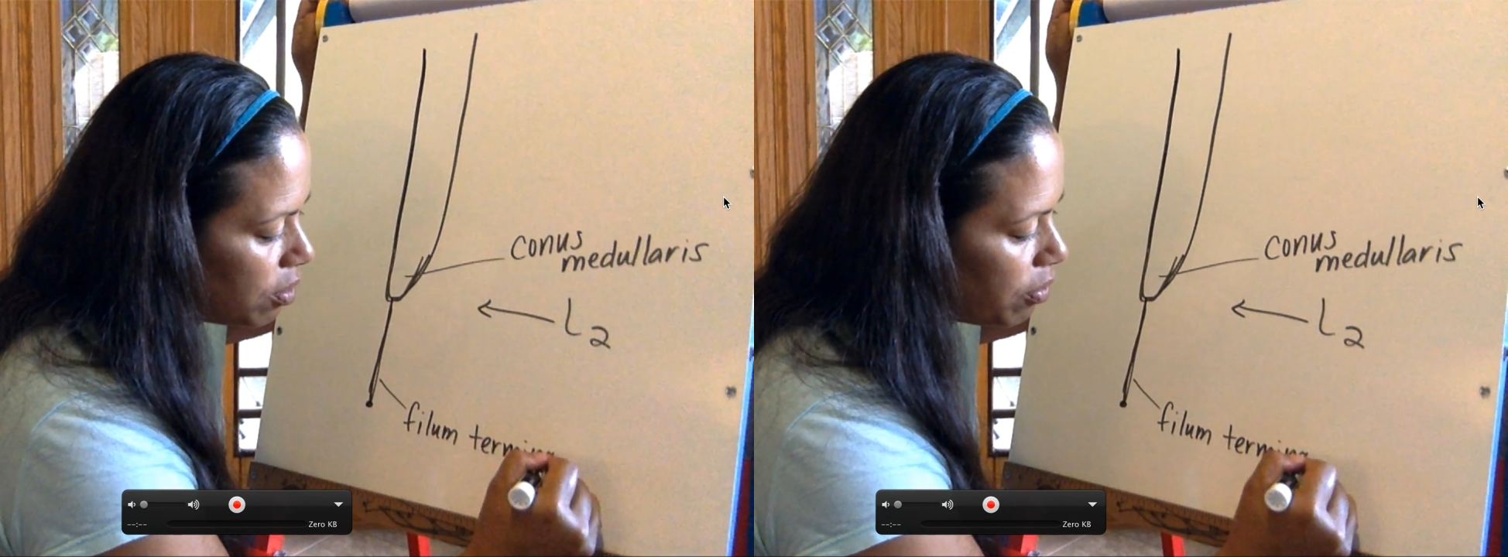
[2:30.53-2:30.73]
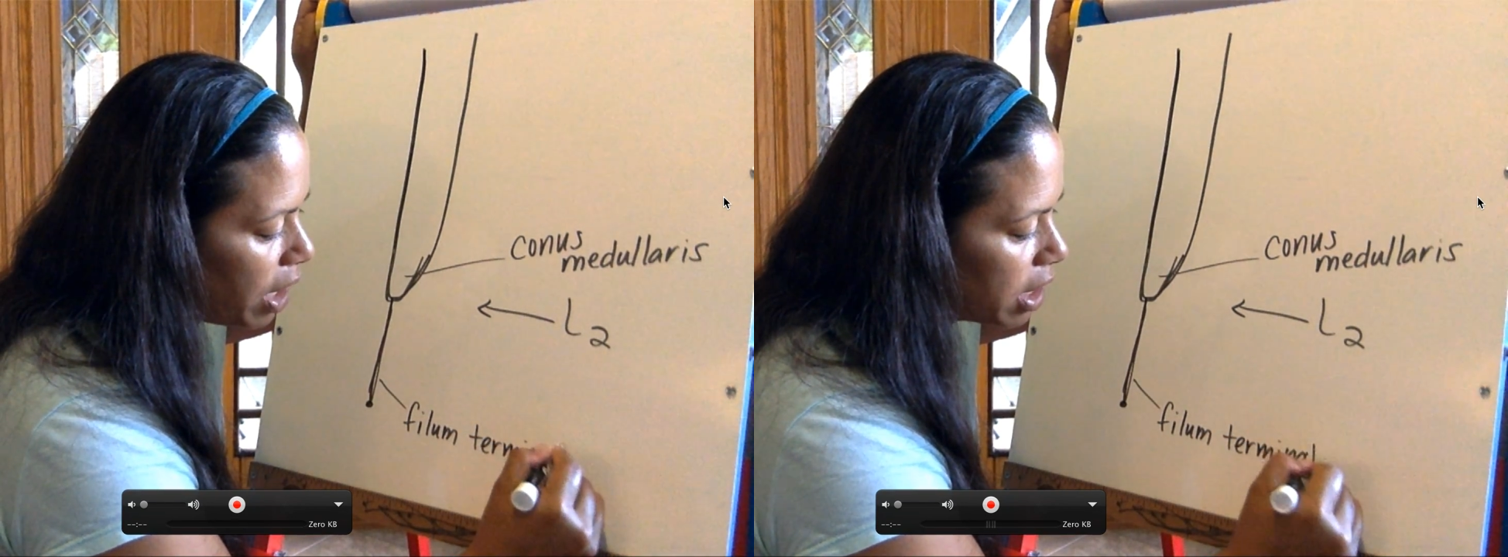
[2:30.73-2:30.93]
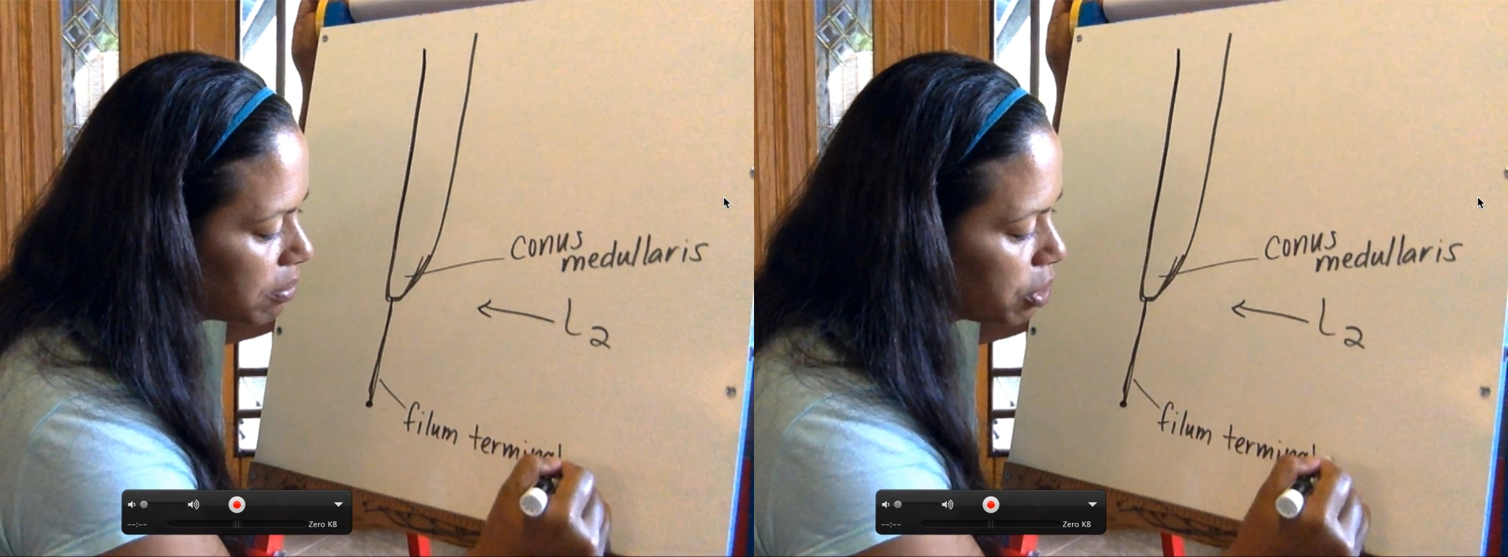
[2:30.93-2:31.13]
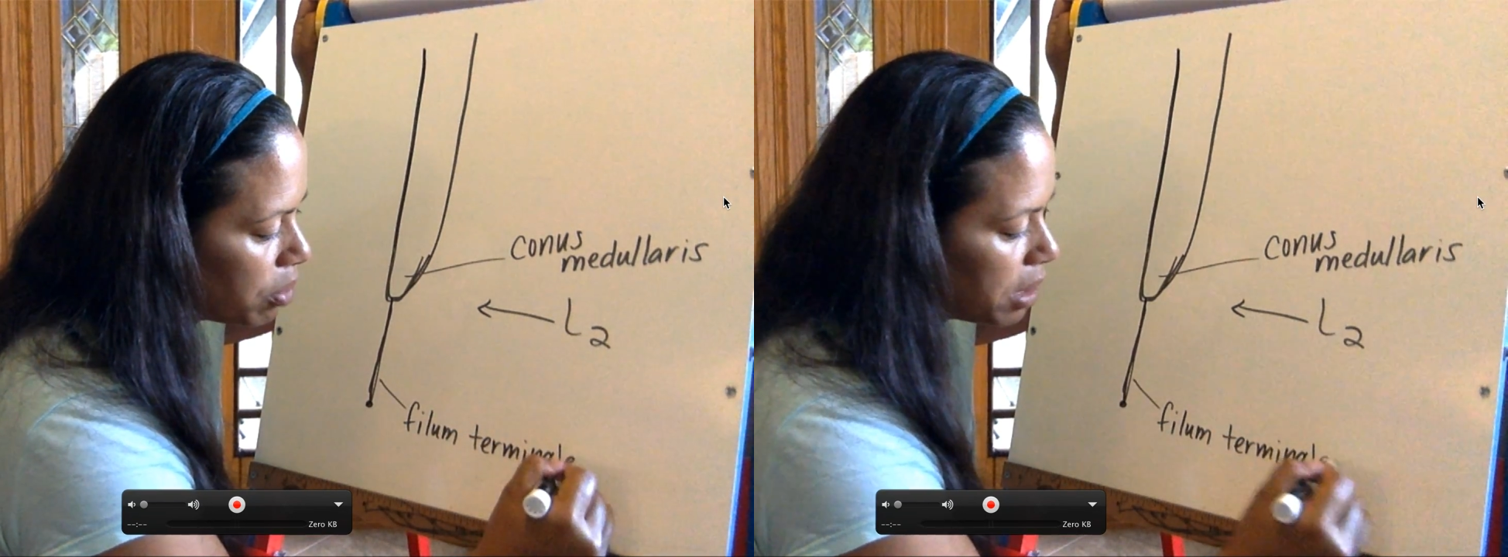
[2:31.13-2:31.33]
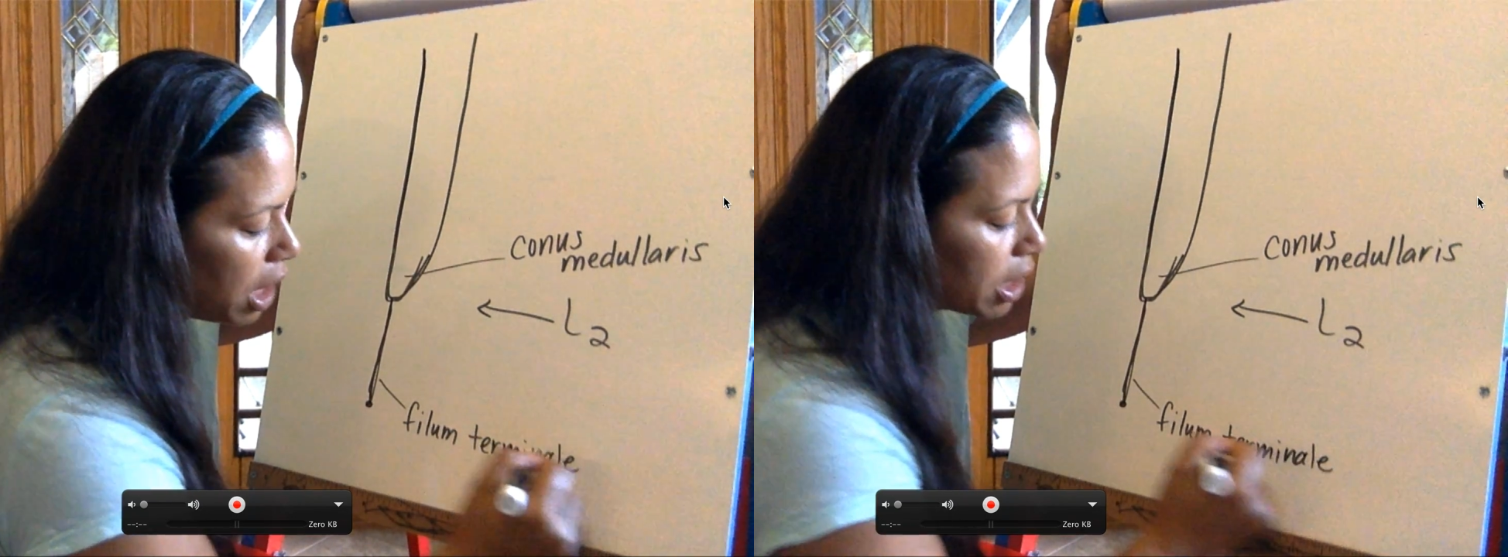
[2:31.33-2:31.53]
Phylum
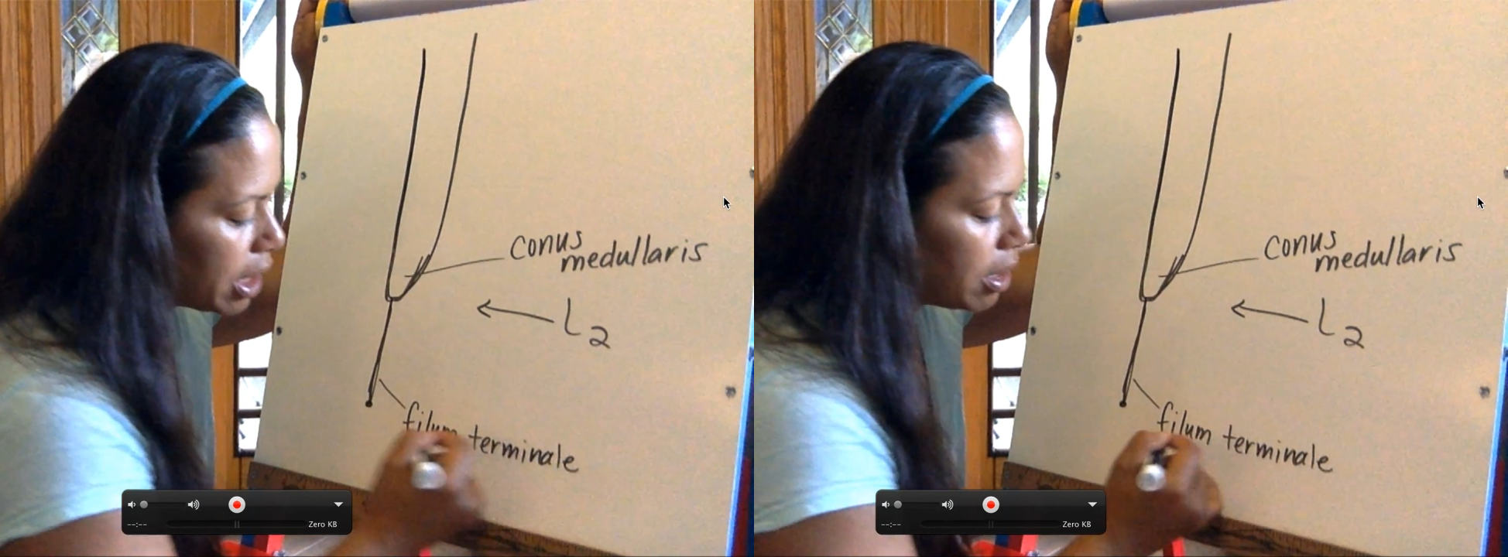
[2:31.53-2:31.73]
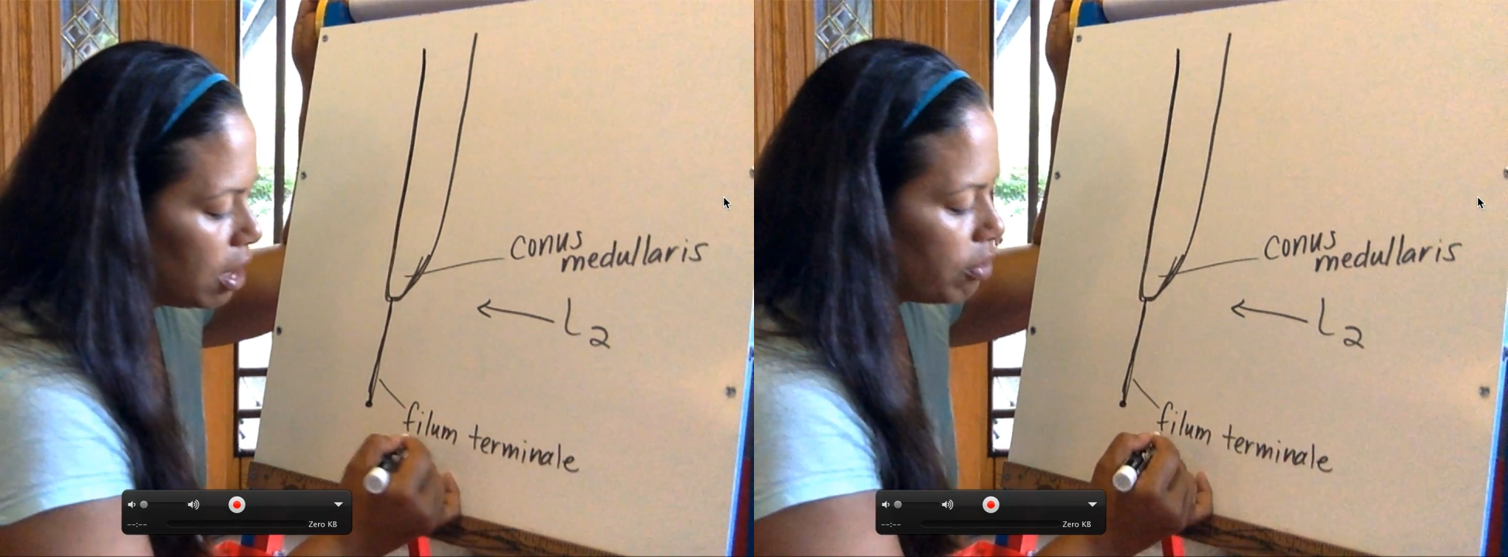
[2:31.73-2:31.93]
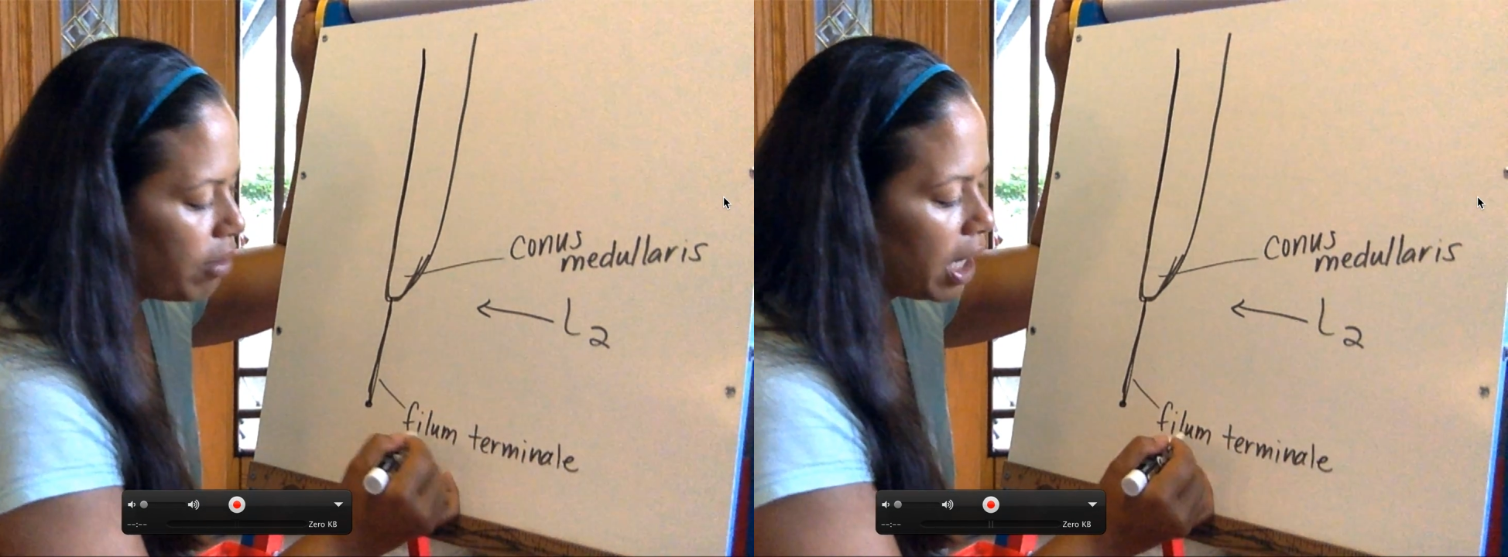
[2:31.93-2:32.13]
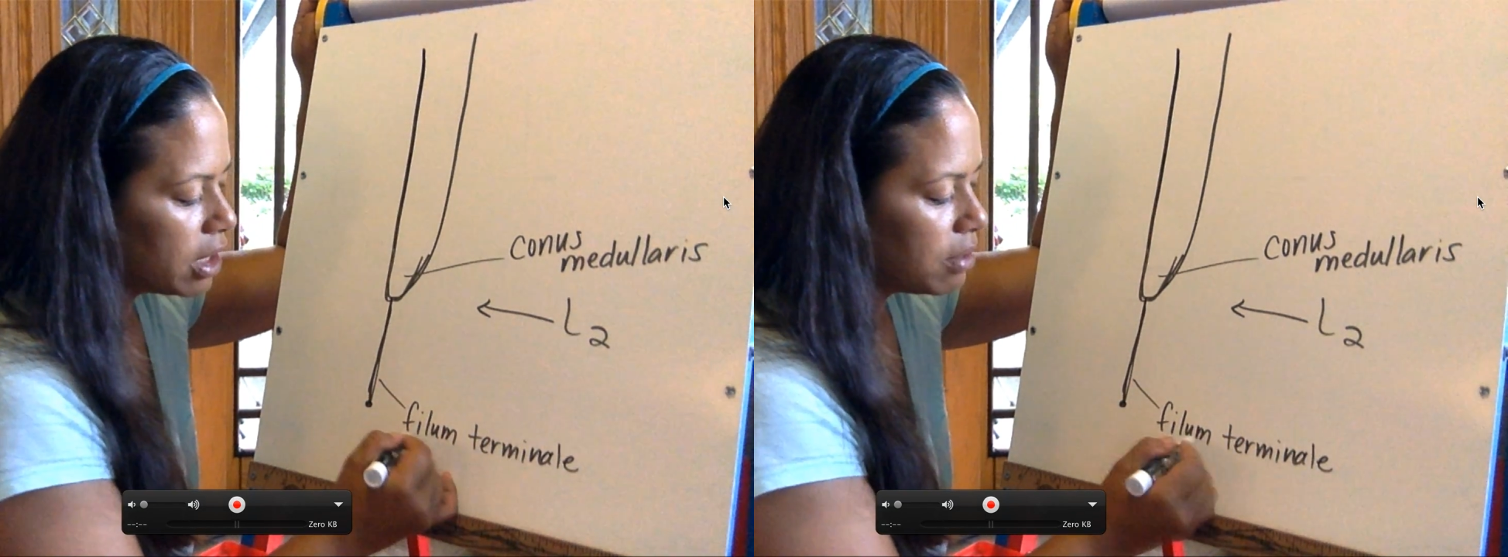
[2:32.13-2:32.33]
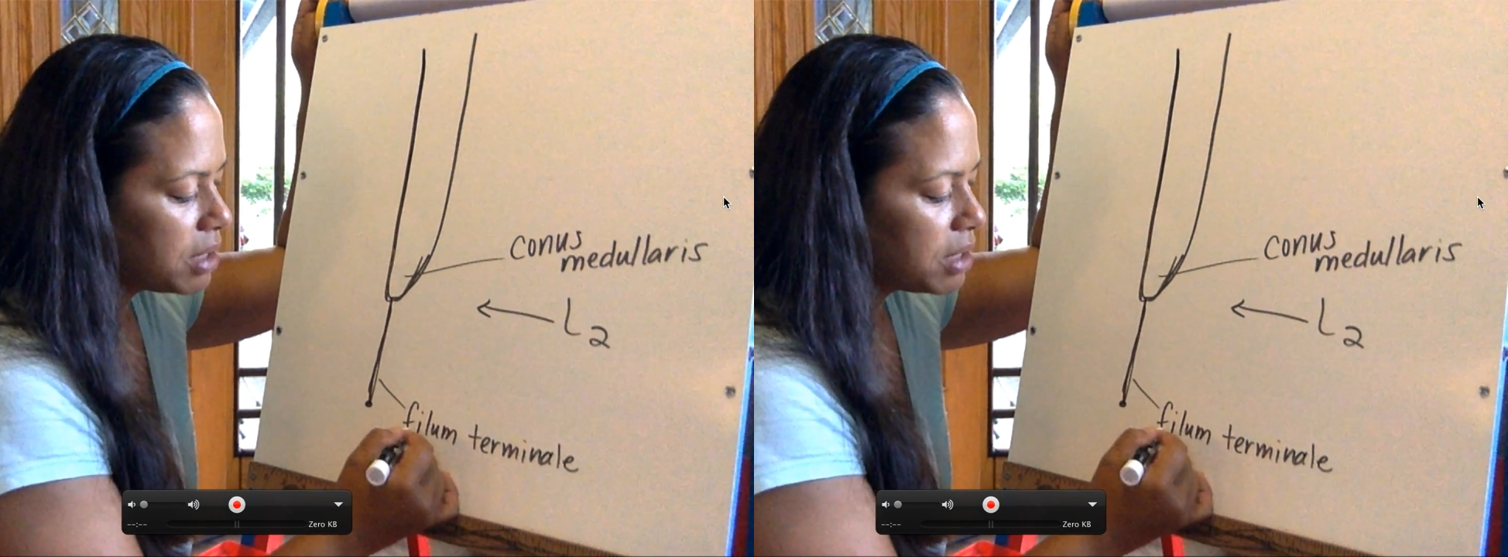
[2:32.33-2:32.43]
terminale. Phylum